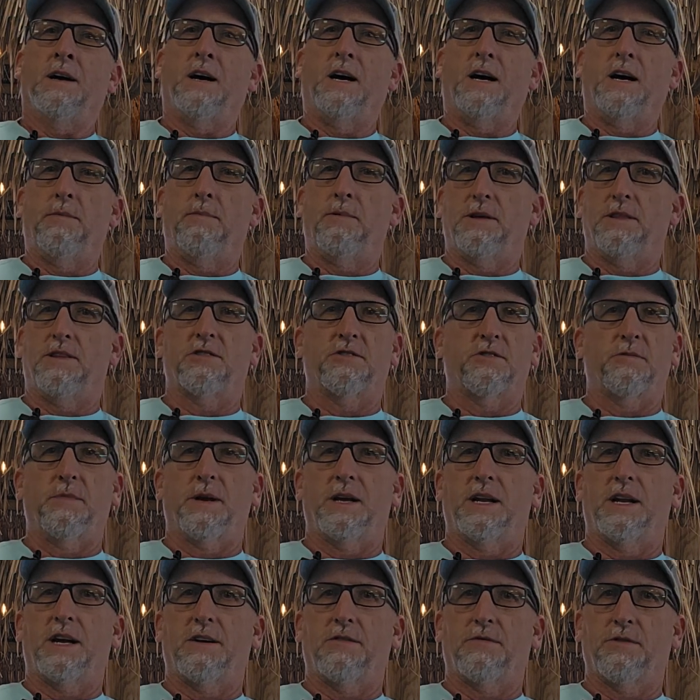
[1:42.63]
But these are
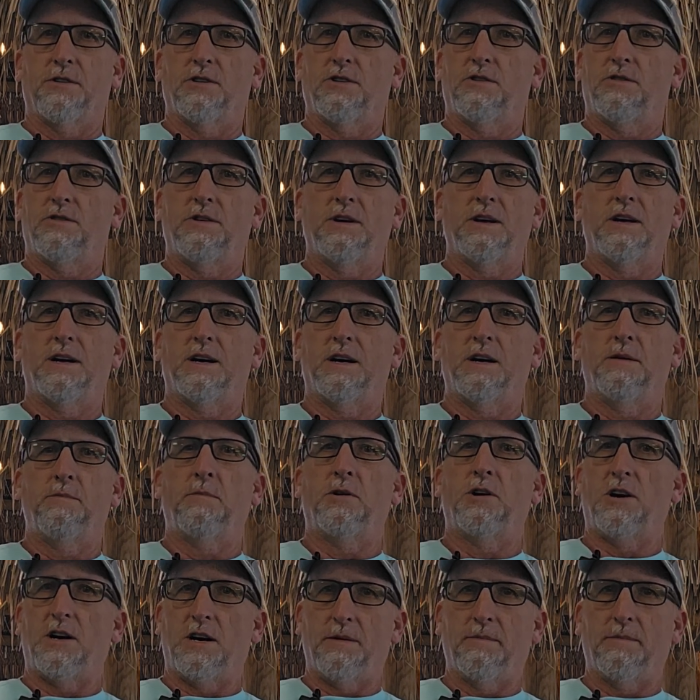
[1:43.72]
made out of real
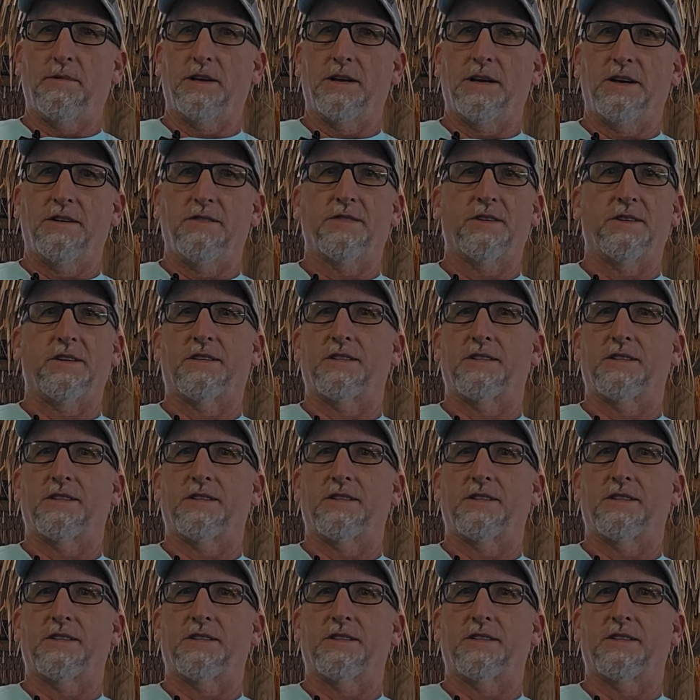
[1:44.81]
palm leaves,